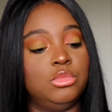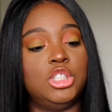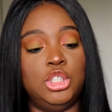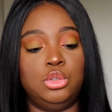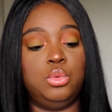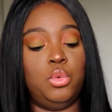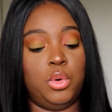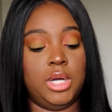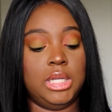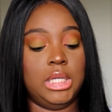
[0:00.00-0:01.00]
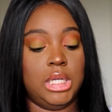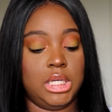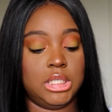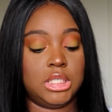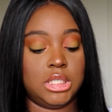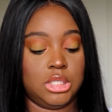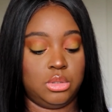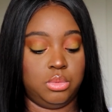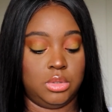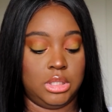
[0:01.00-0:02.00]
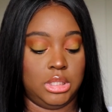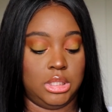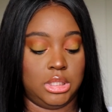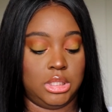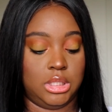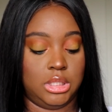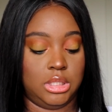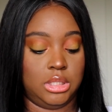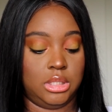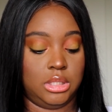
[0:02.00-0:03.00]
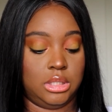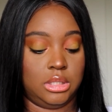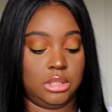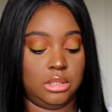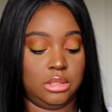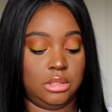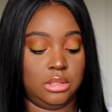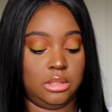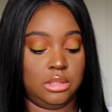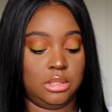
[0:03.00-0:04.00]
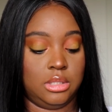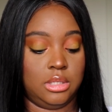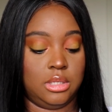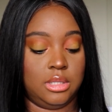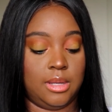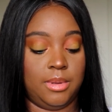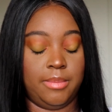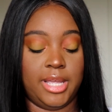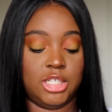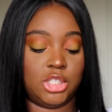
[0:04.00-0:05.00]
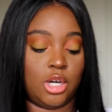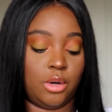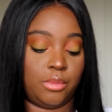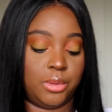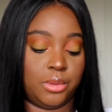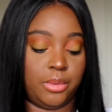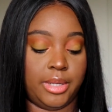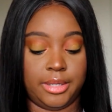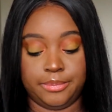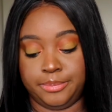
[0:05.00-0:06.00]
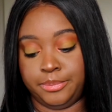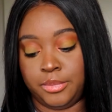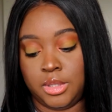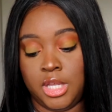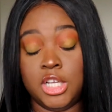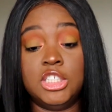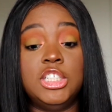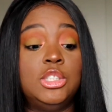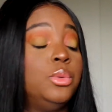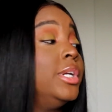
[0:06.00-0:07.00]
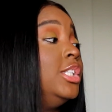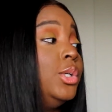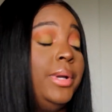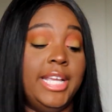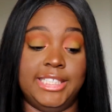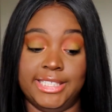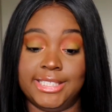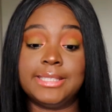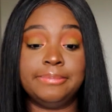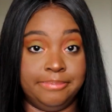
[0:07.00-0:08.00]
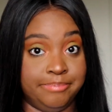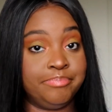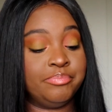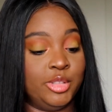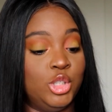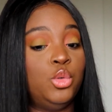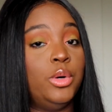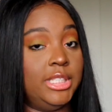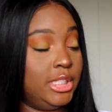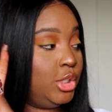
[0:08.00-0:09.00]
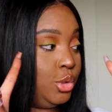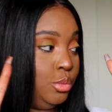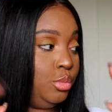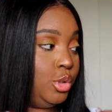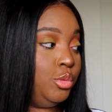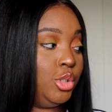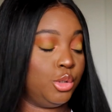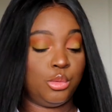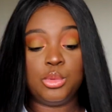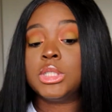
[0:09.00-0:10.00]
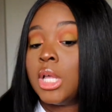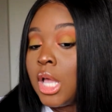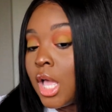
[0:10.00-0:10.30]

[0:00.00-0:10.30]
she's 20 inches 20 inches let me make sure real quick she's 22 inches 22 two tubes